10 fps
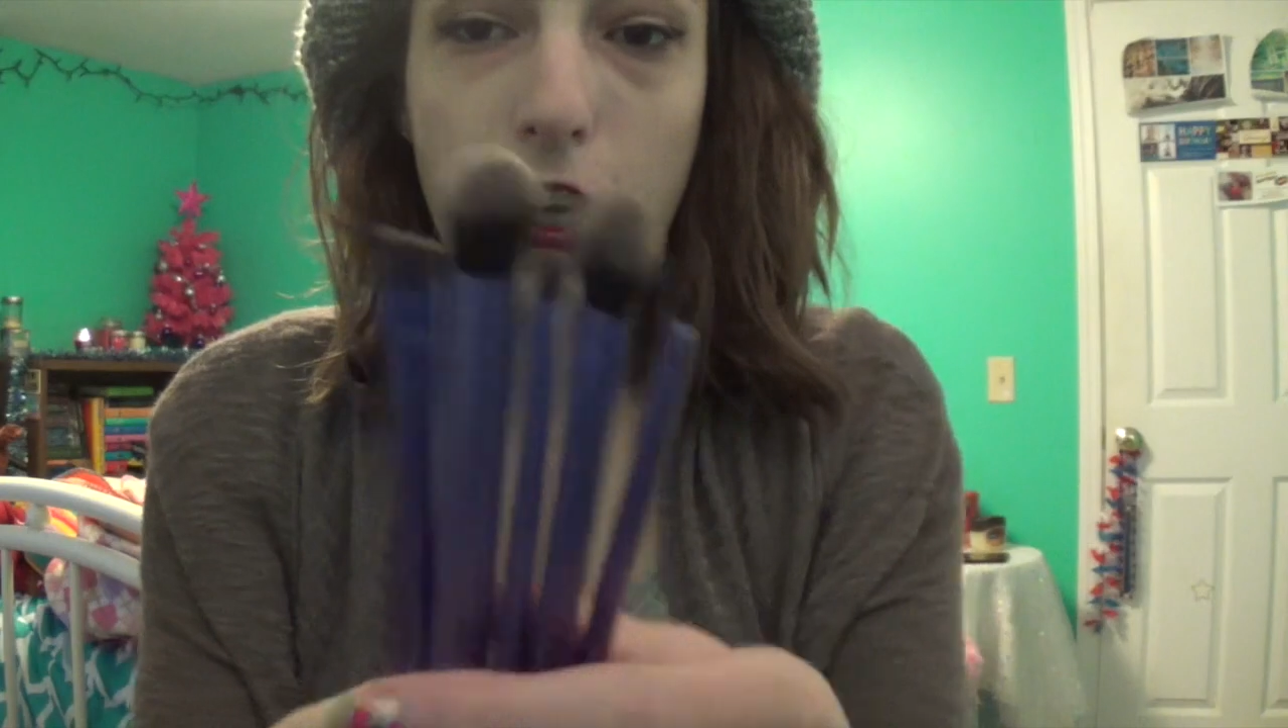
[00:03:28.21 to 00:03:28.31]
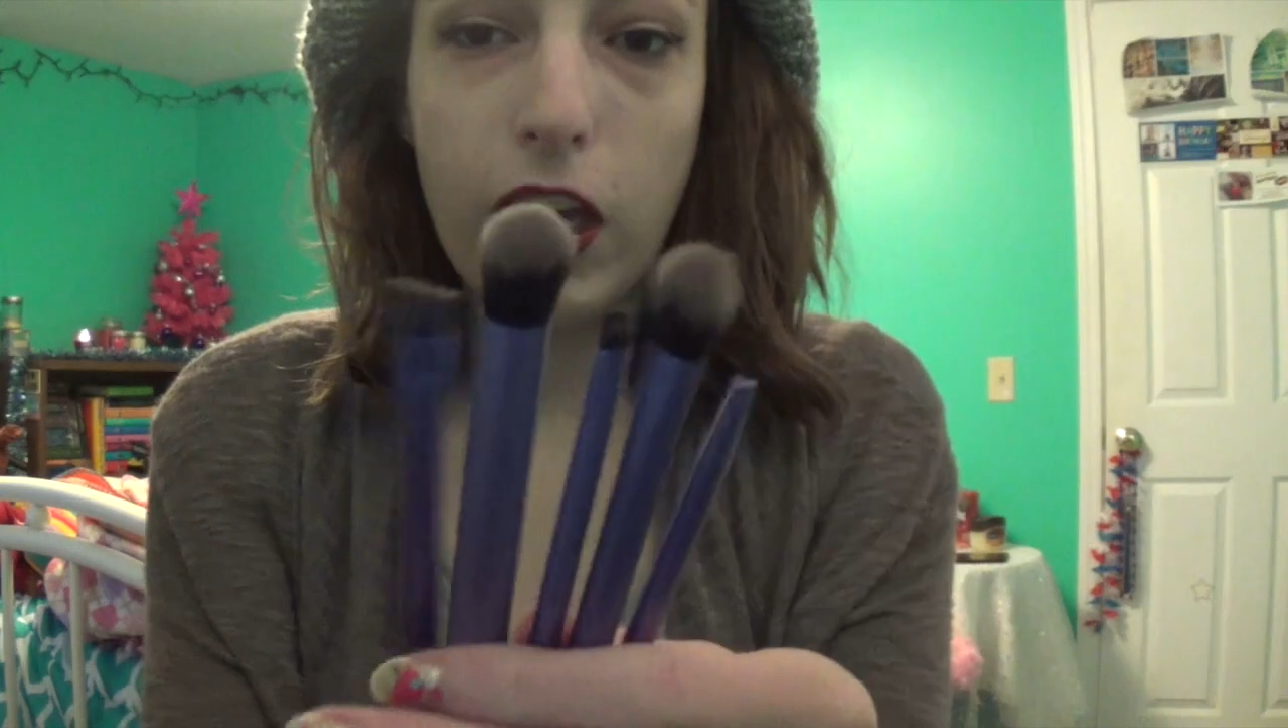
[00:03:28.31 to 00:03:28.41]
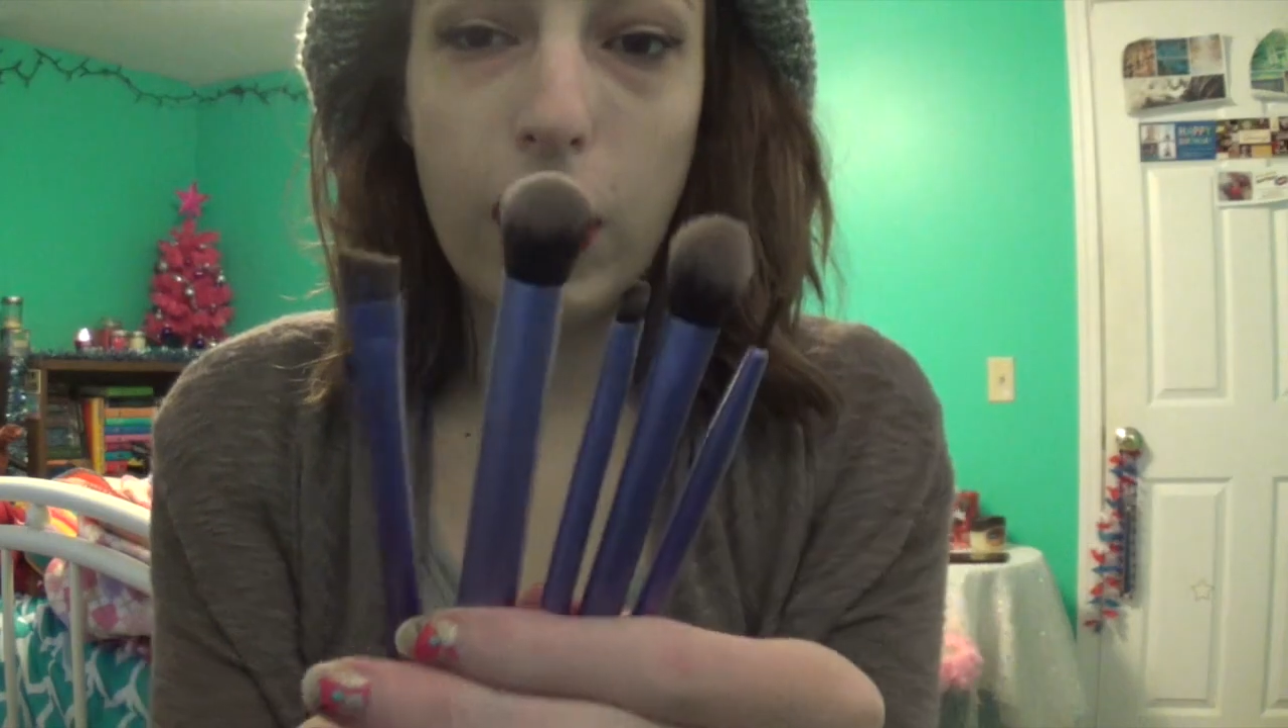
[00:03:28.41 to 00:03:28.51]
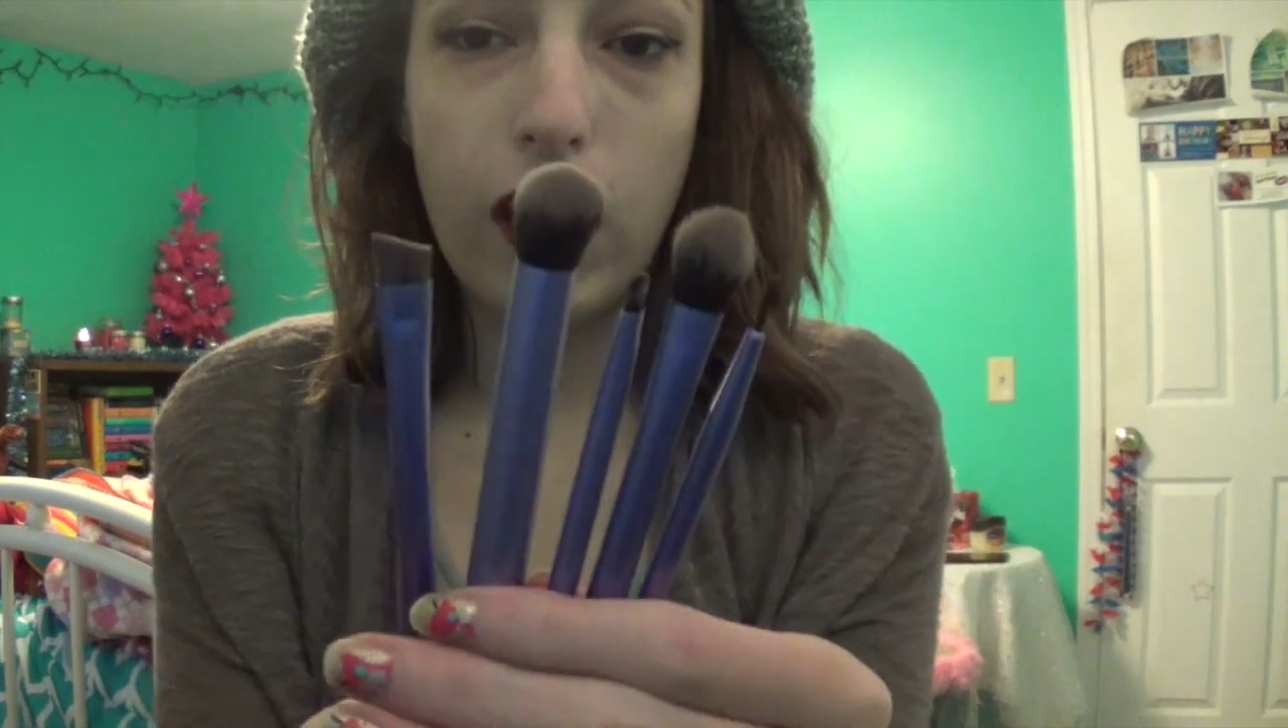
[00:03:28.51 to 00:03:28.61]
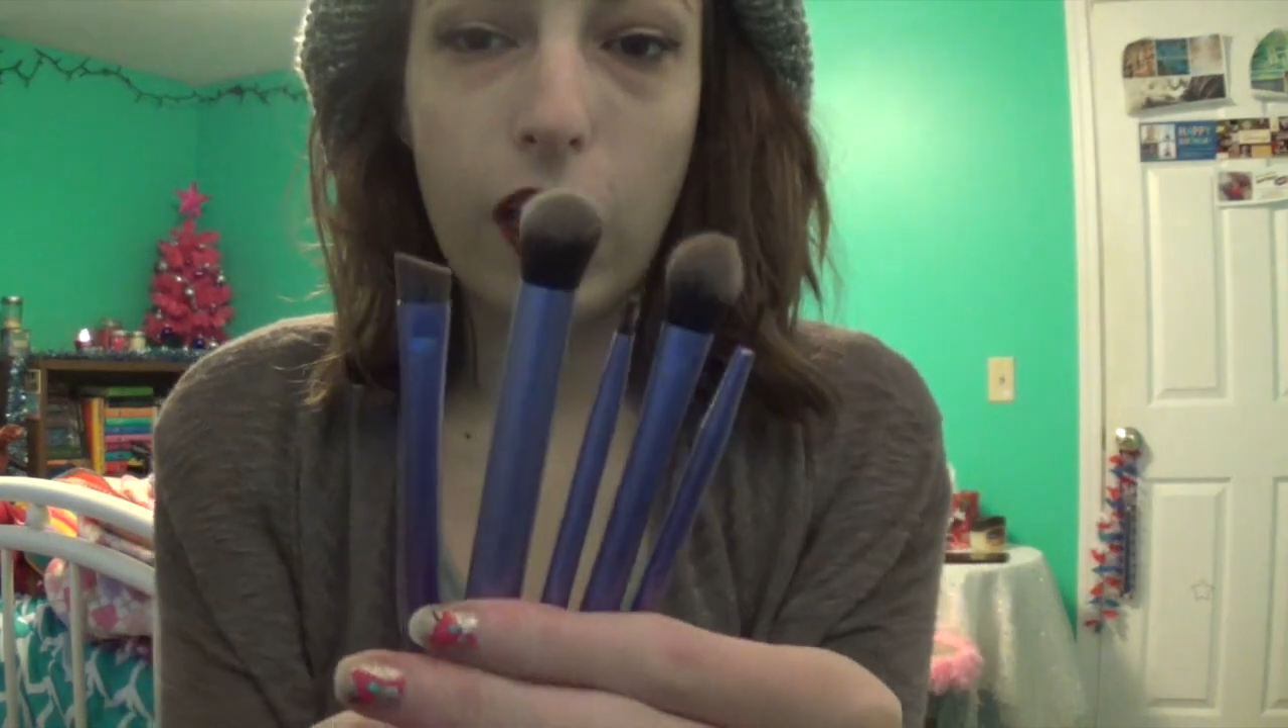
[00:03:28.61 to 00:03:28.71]

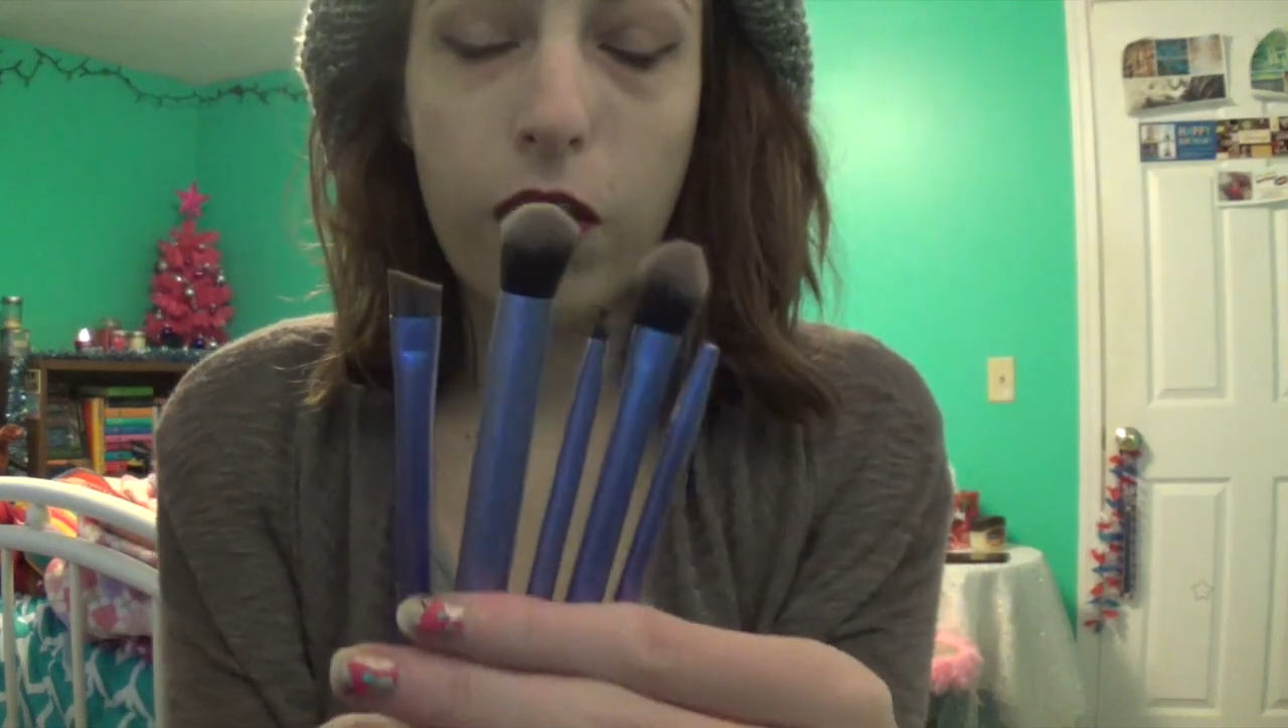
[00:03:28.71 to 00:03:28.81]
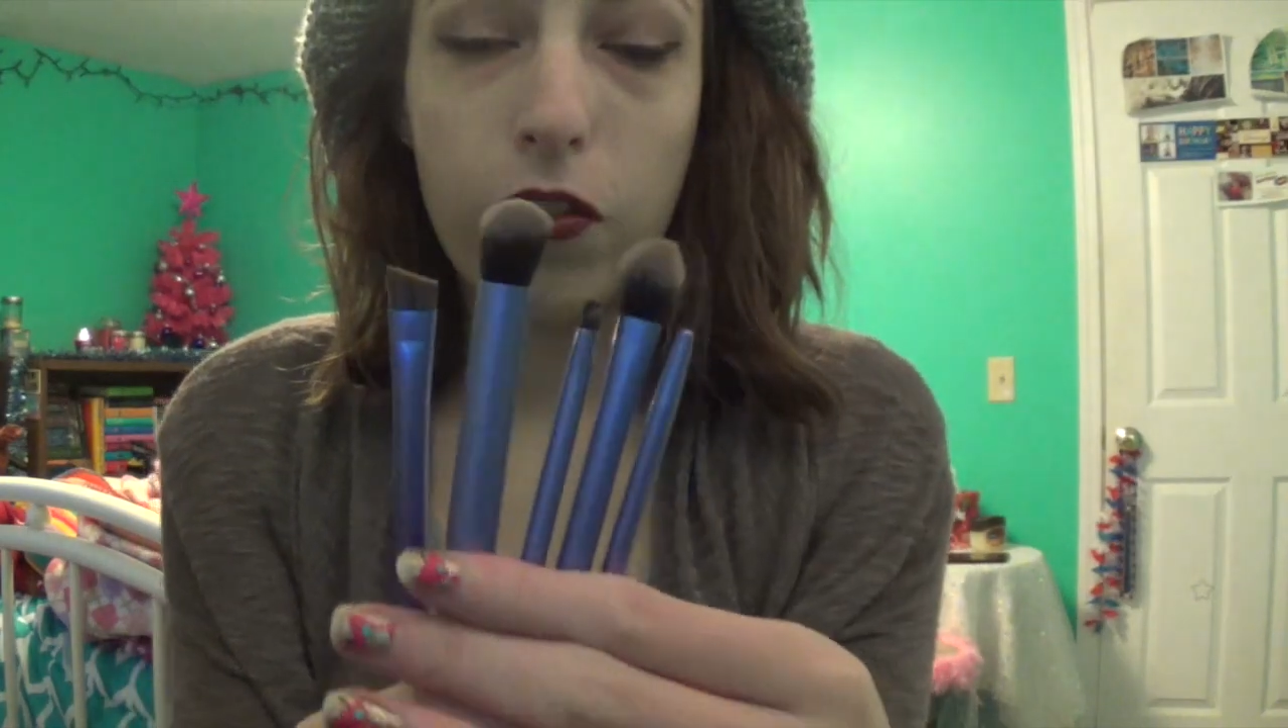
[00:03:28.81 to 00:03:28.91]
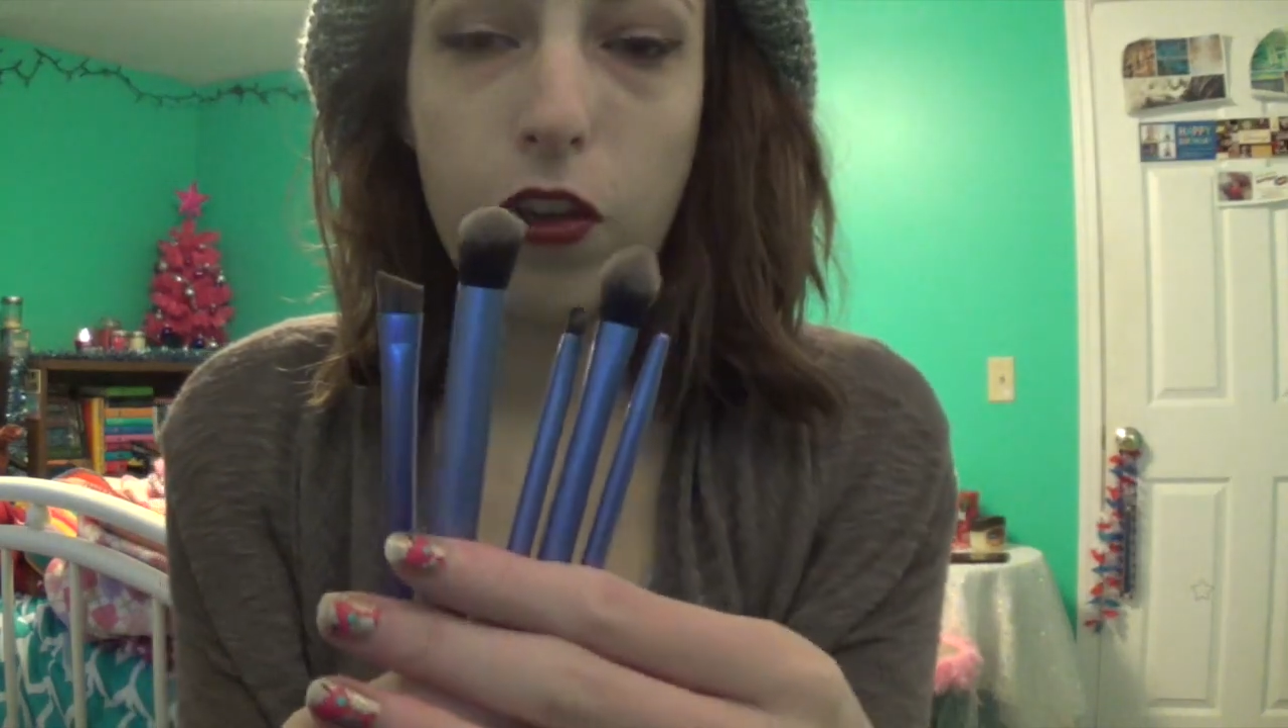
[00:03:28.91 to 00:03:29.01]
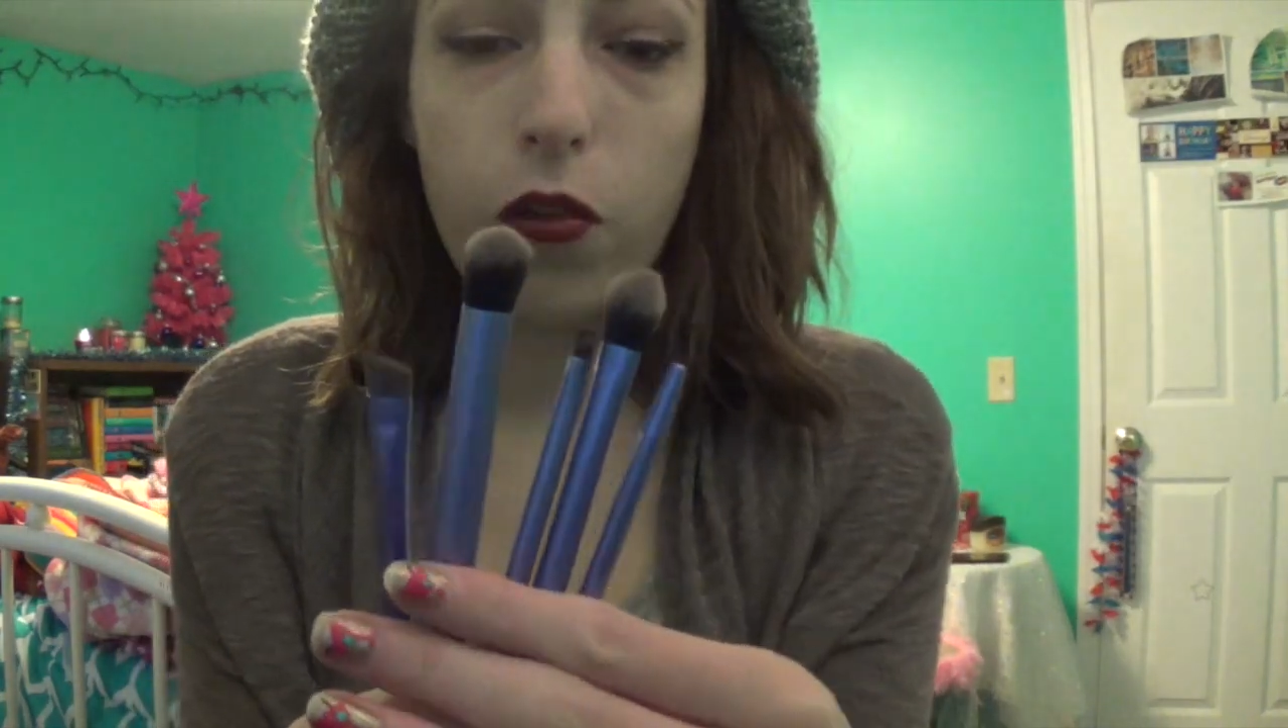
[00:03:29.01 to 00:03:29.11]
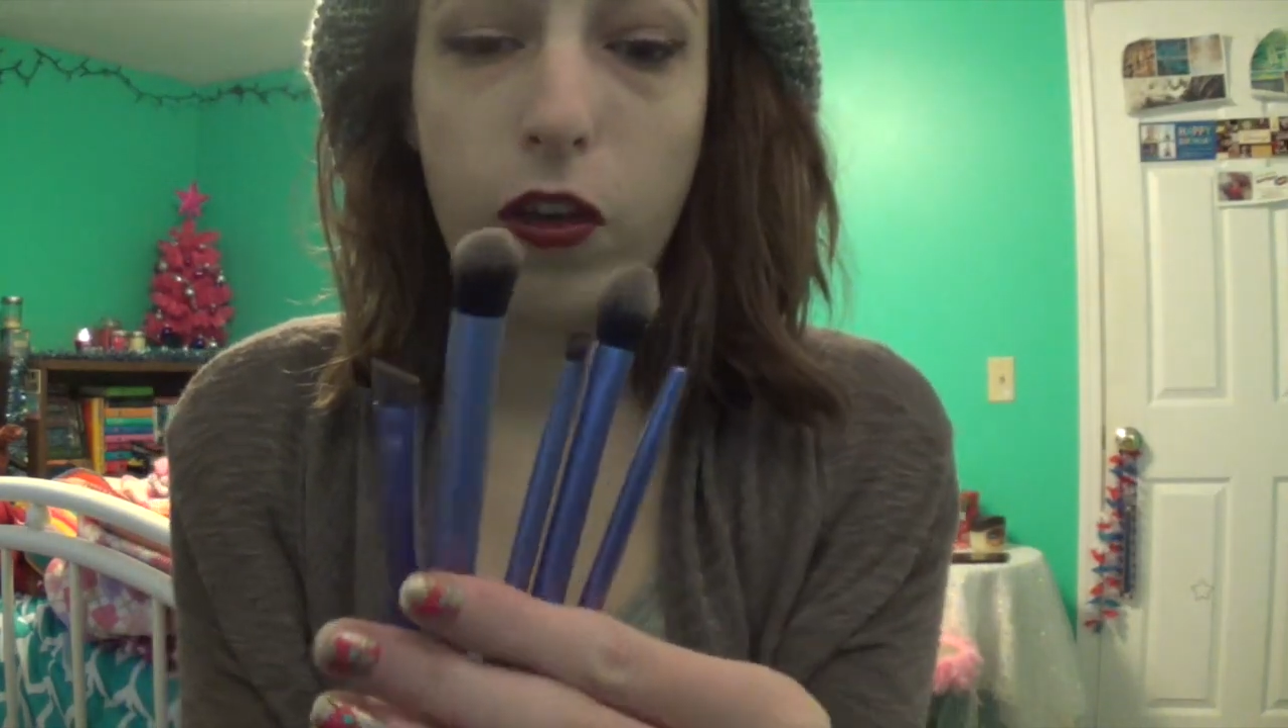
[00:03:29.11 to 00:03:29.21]
kit of the